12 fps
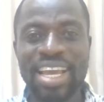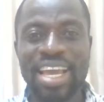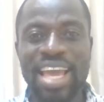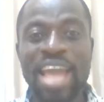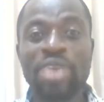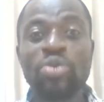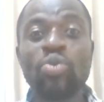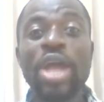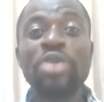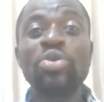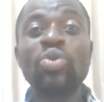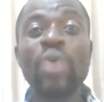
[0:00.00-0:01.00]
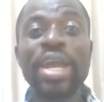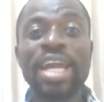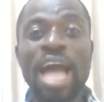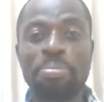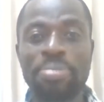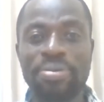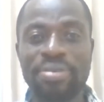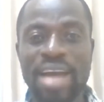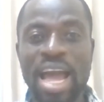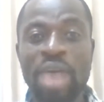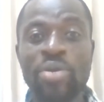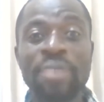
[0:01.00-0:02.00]
And when you wake up
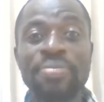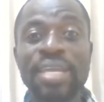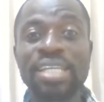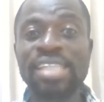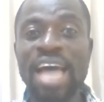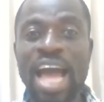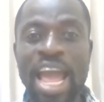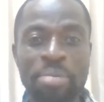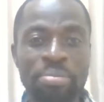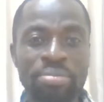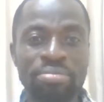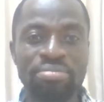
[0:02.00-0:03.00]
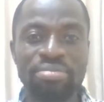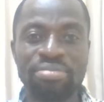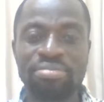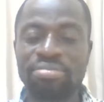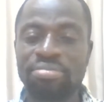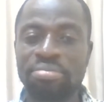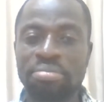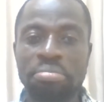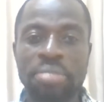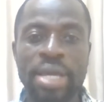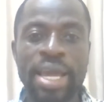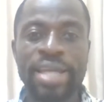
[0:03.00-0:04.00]
around that time,
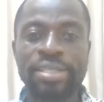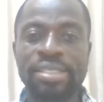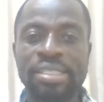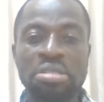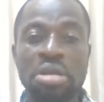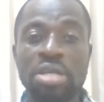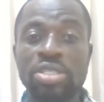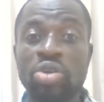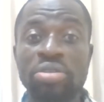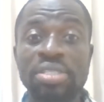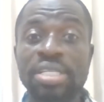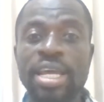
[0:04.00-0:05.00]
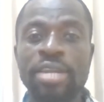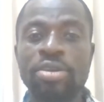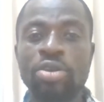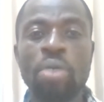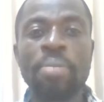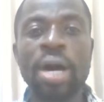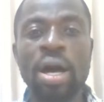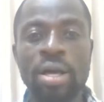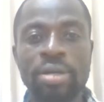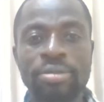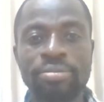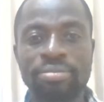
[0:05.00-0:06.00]
it's not considered
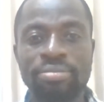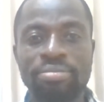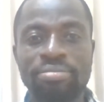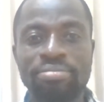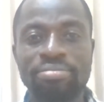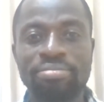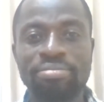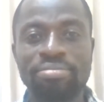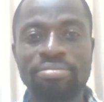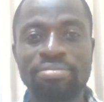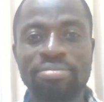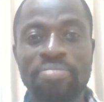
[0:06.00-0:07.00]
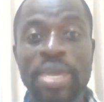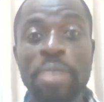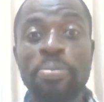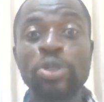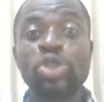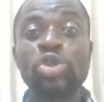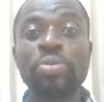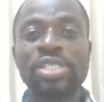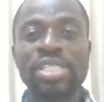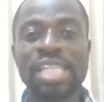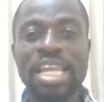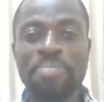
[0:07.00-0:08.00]
normal. People should be
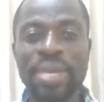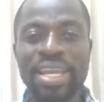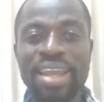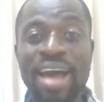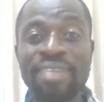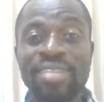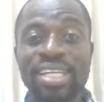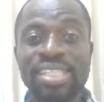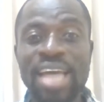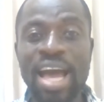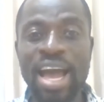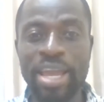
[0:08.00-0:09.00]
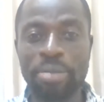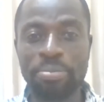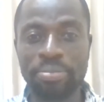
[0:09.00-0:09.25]
sleeping at that time.